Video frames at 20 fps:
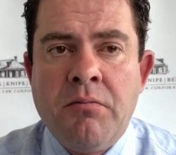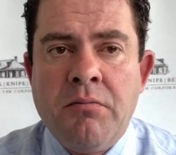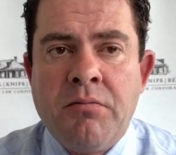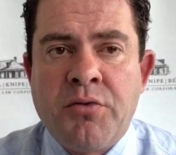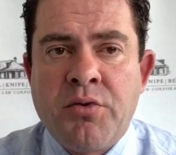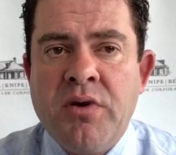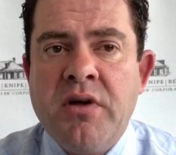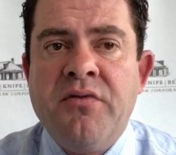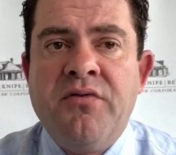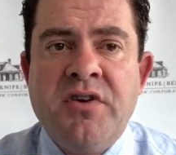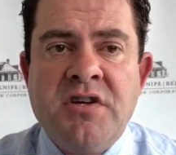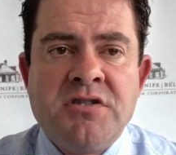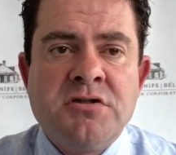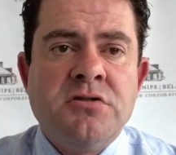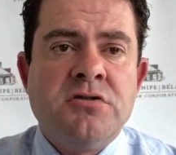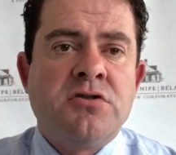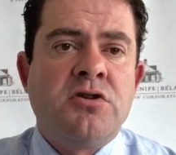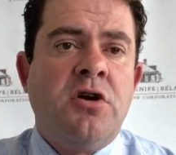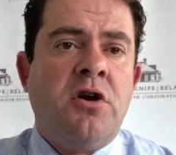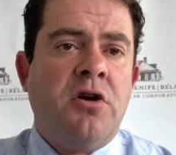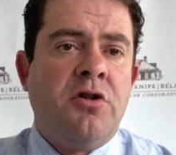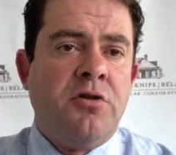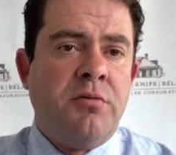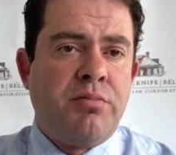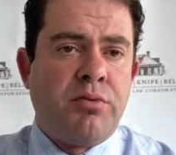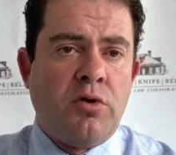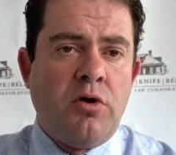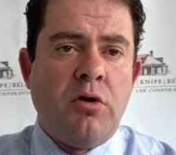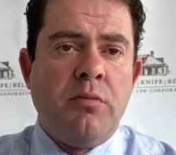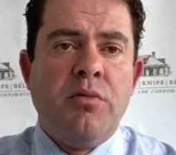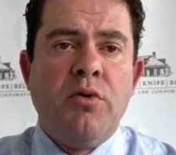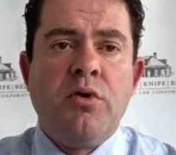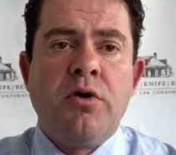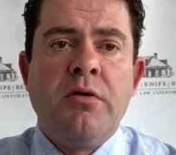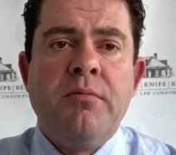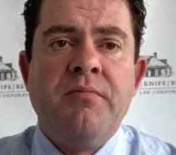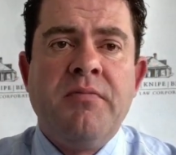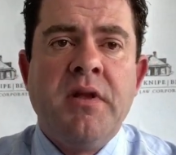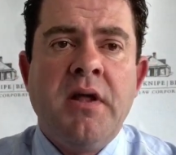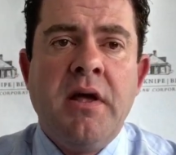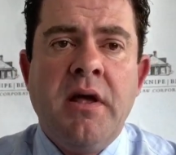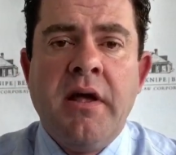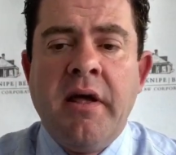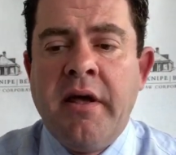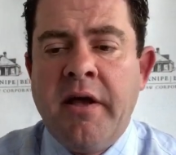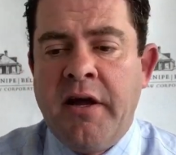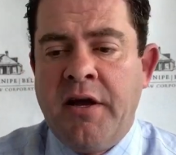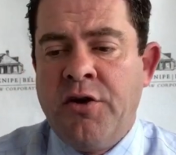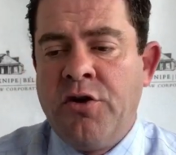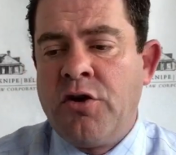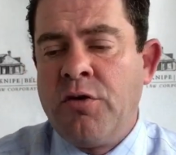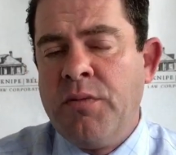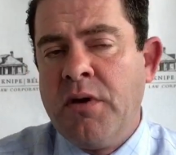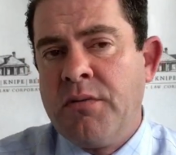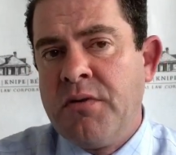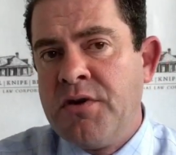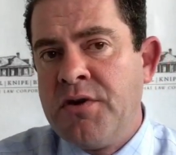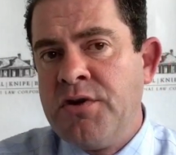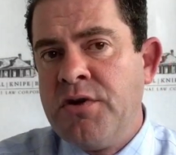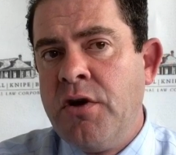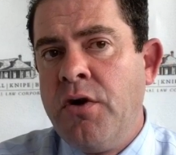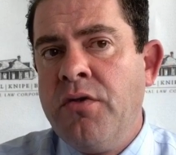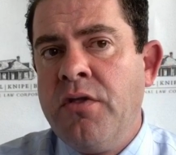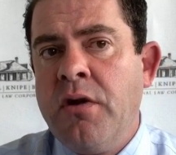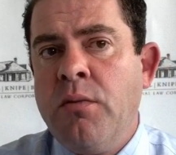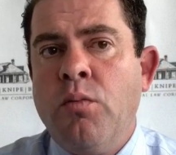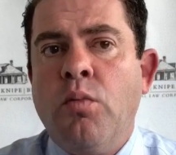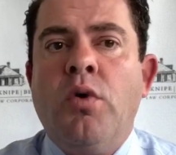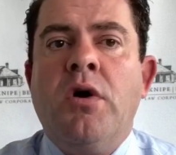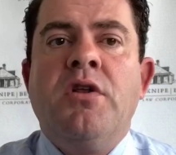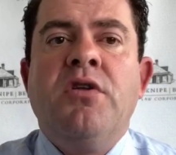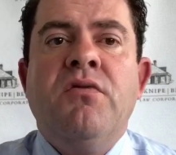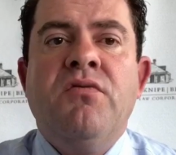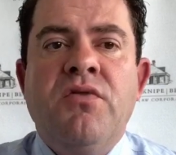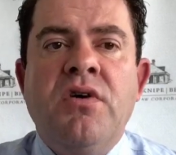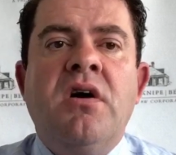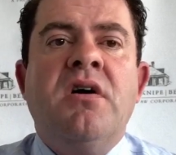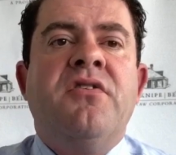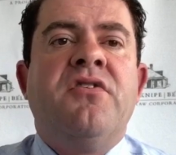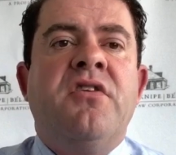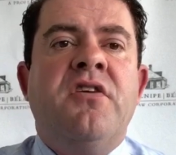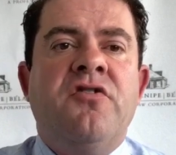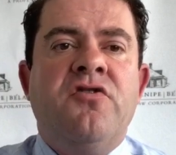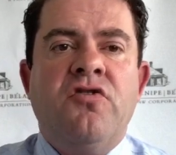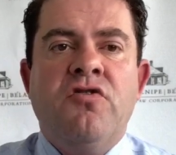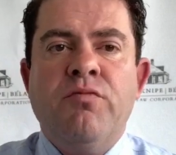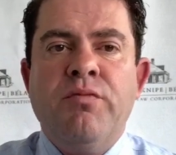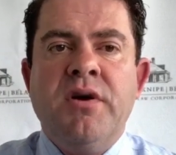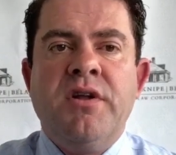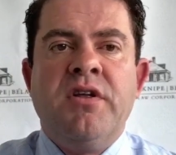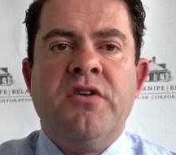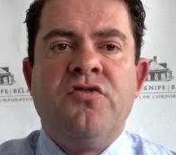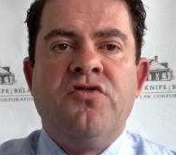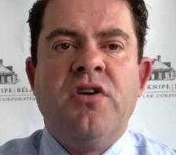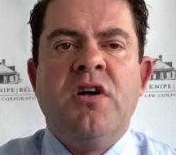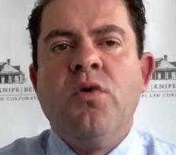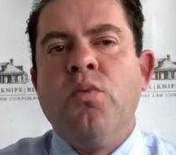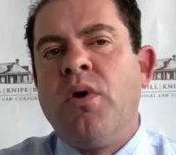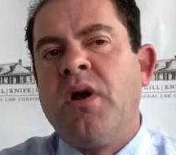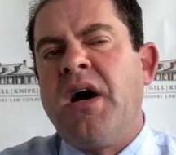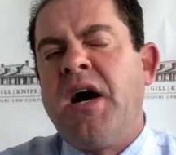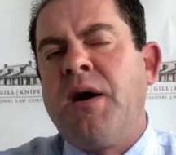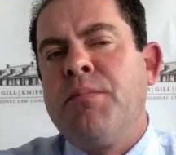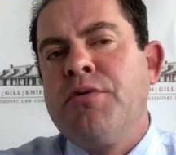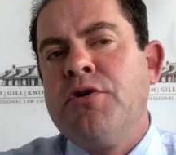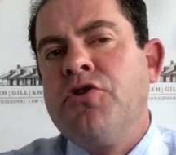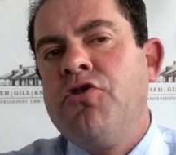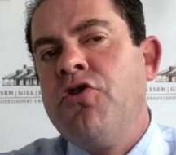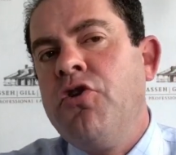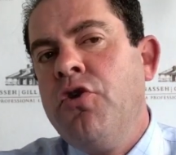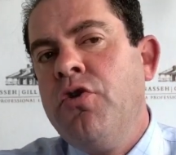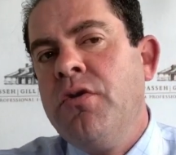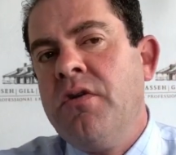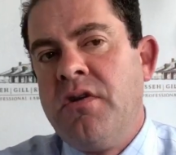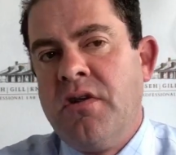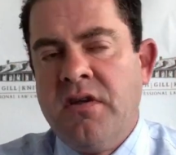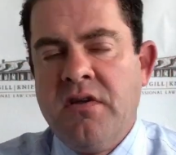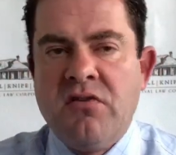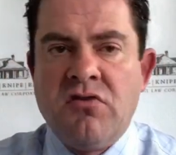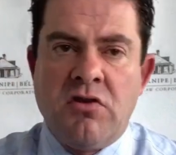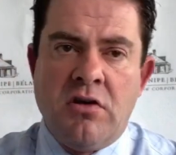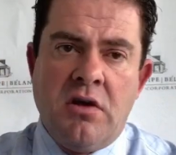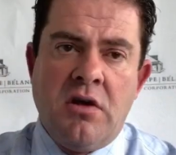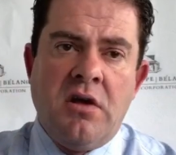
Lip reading: three officials called the parole board, and you're gonna be able to show them what you've done since you've been in jail, what opportunities